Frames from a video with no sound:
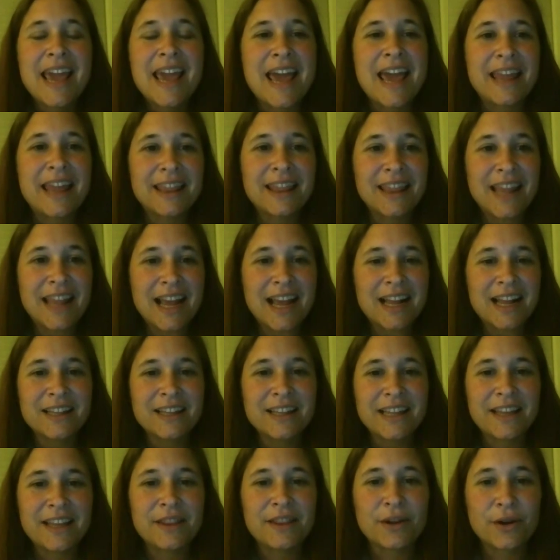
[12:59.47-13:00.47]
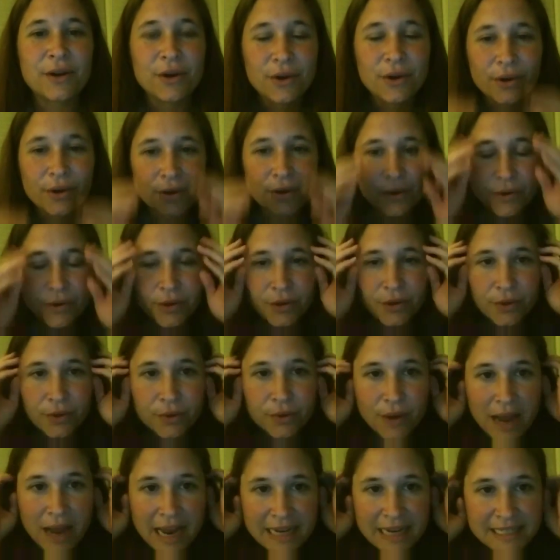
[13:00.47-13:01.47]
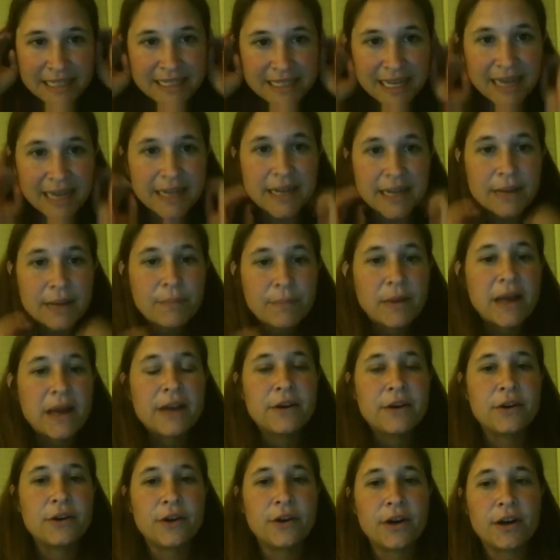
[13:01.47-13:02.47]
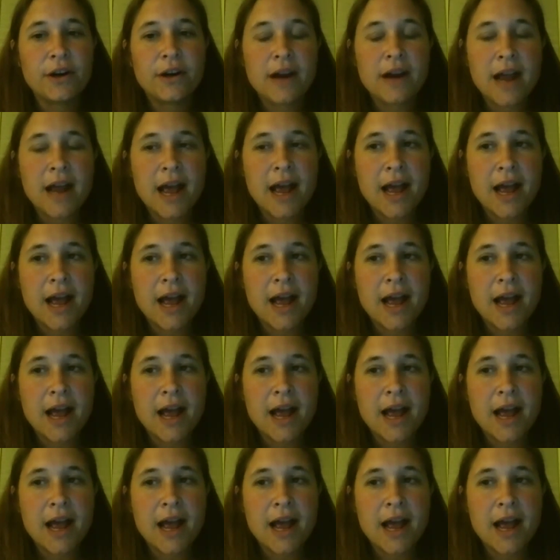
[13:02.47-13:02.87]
and luckily the girl who I signed up under